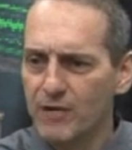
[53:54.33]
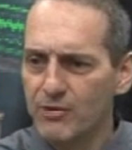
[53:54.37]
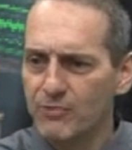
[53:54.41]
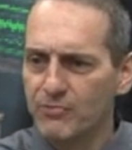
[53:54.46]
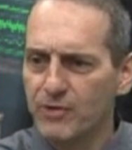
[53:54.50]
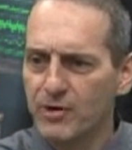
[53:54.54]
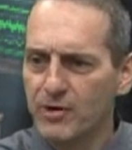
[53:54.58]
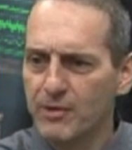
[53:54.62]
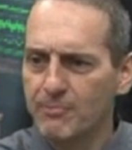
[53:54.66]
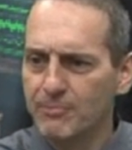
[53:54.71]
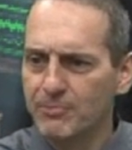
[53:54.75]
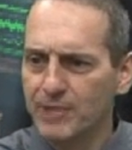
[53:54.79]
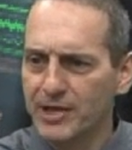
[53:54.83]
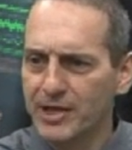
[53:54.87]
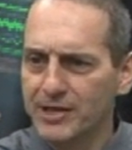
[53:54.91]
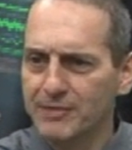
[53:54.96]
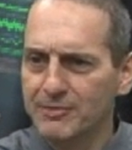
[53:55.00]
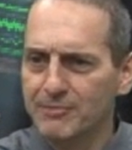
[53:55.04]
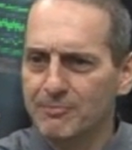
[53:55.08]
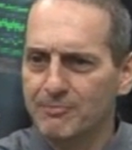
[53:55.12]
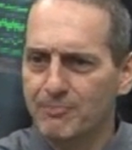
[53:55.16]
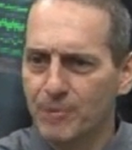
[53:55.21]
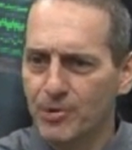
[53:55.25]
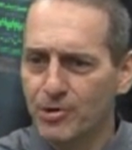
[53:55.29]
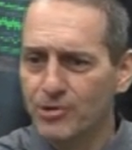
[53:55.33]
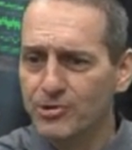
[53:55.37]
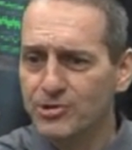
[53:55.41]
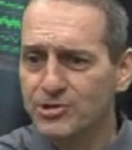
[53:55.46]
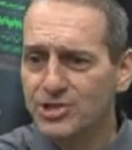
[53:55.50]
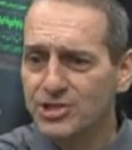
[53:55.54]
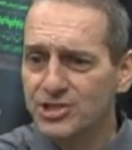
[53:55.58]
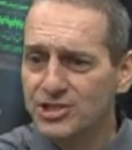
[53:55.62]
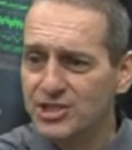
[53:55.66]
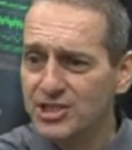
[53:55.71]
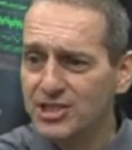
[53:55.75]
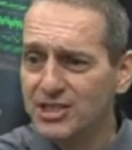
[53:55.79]
From like bird
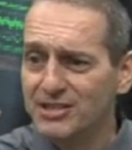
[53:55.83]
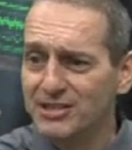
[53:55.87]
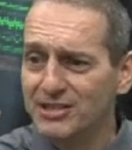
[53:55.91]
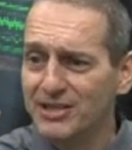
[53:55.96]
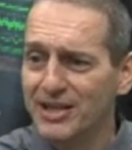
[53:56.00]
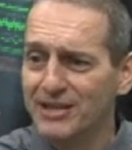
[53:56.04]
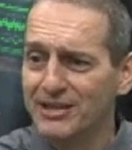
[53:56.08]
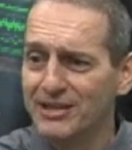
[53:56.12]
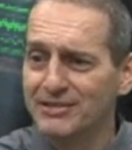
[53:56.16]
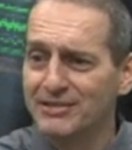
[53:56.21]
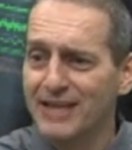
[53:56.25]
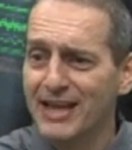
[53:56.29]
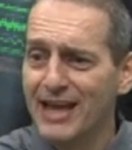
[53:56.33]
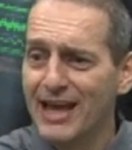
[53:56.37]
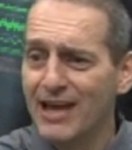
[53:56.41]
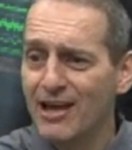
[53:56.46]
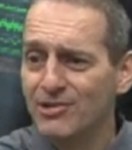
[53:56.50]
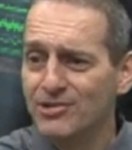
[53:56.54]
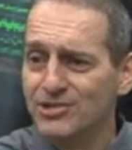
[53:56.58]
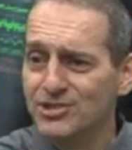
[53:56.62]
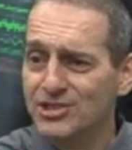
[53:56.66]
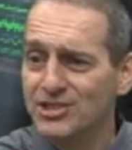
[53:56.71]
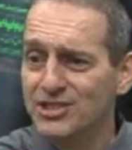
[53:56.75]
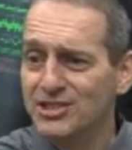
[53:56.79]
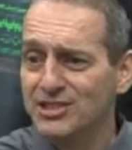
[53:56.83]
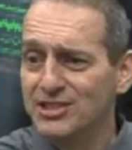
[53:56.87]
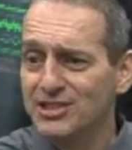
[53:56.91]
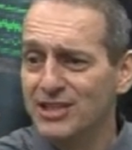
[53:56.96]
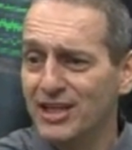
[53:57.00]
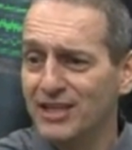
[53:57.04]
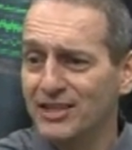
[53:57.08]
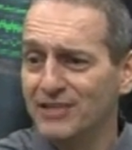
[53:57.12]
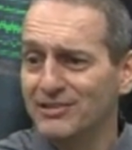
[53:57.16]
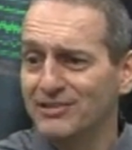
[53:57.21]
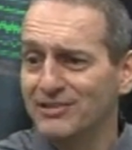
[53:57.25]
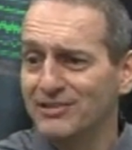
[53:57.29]
shit and cow shit
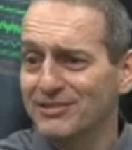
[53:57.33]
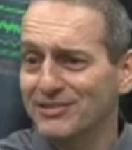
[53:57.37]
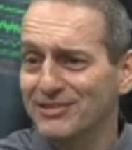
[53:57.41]
and,